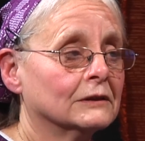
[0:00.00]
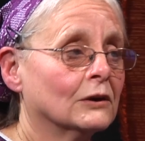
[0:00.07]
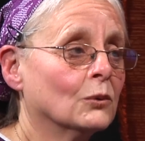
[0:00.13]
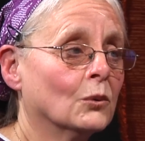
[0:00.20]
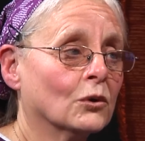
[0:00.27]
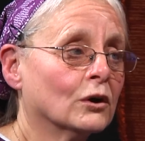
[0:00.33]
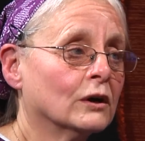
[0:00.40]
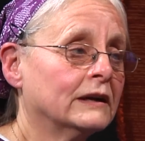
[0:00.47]

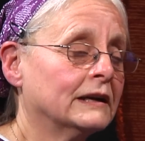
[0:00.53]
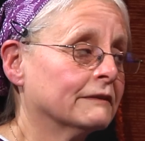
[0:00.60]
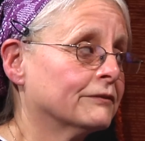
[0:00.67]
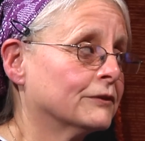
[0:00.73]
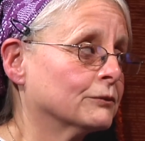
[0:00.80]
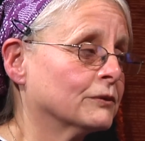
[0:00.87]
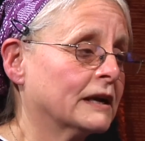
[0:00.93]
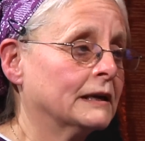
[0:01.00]
Mm-hmm. Or
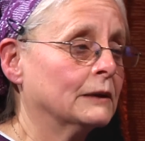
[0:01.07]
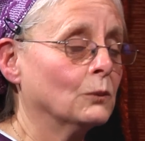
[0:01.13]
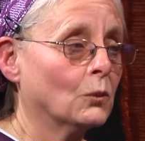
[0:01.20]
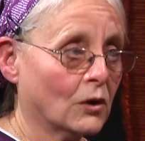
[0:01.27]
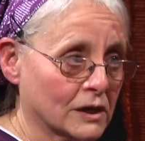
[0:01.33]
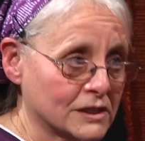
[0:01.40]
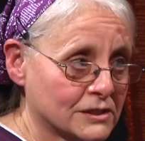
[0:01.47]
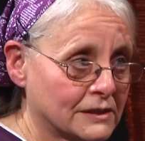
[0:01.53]
if the
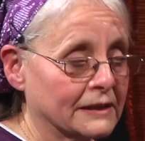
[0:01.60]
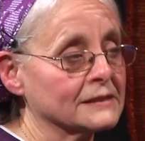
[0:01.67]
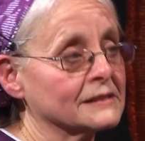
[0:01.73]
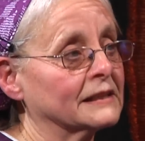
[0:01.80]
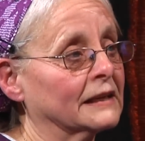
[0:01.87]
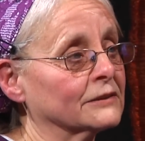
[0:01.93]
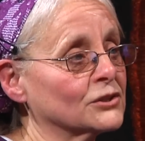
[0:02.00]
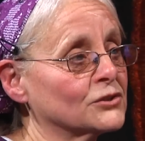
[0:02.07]
rain washed
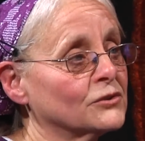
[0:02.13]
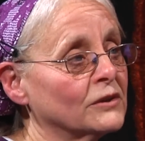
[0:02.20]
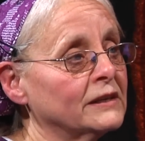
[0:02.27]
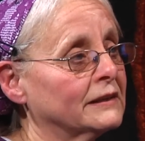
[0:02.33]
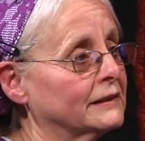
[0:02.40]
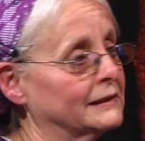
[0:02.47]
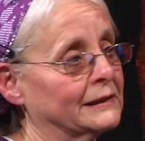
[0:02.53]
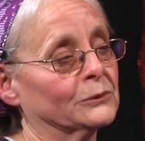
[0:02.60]
things down the
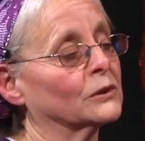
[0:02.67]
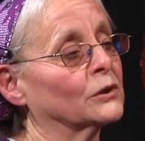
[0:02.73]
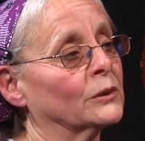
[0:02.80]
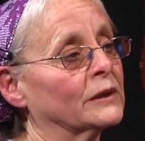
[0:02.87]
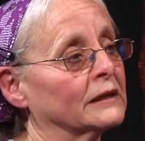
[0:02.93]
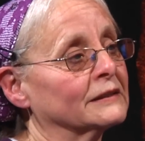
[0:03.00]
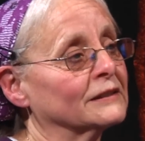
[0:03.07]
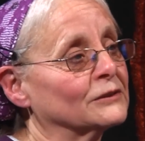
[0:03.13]
street, they would
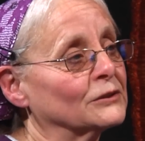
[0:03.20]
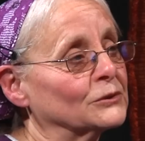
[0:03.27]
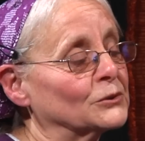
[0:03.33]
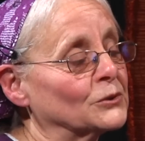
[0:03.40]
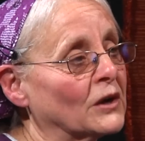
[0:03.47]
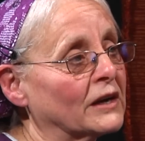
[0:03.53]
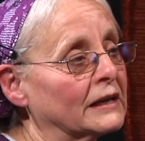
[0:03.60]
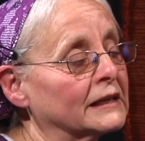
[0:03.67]
go down into
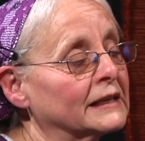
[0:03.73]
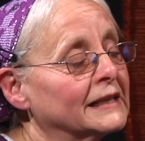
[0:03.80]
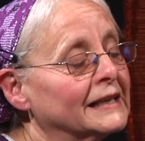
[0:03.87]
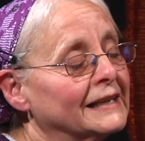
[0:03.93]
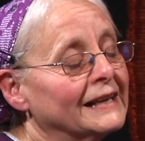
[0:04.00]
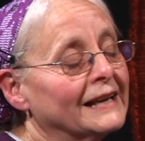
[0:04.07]
the drain.